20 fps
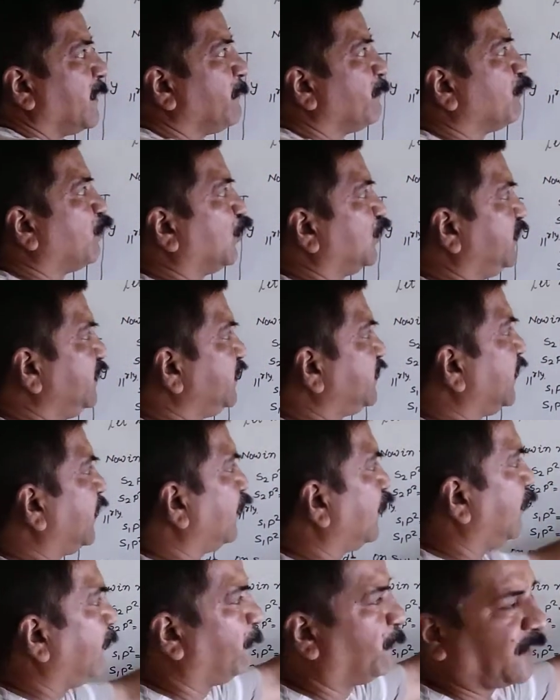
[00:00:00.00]
position
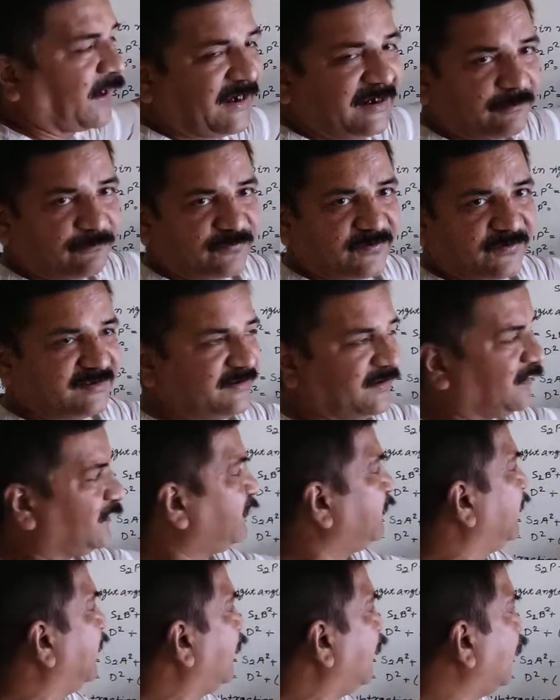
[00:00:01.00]
of bright fringes
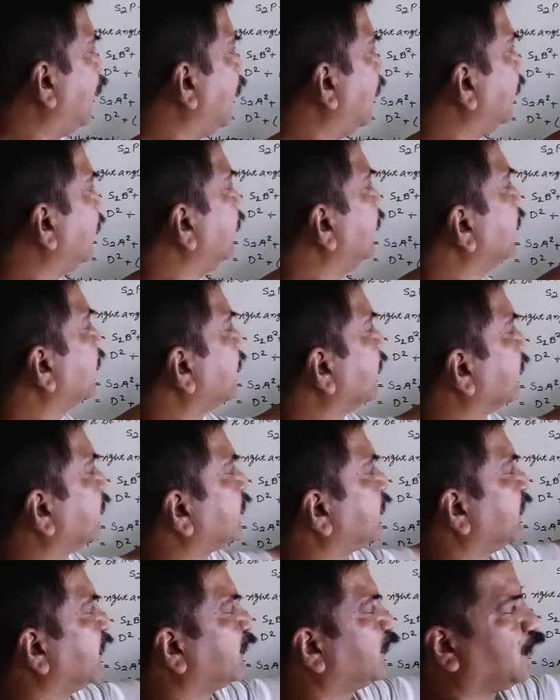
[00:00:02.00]
or
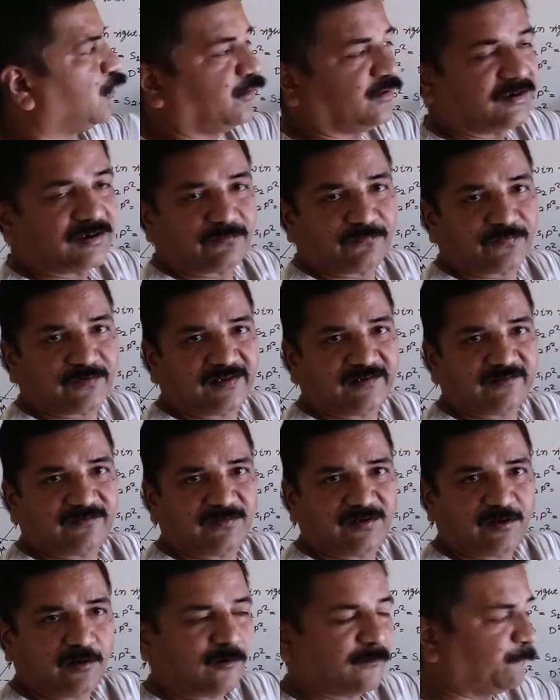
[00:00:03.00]
constructive interference
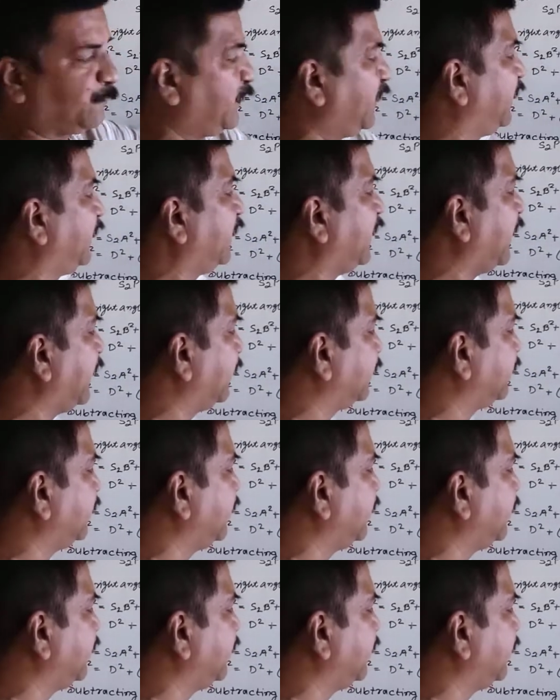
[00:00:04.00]
will obtain at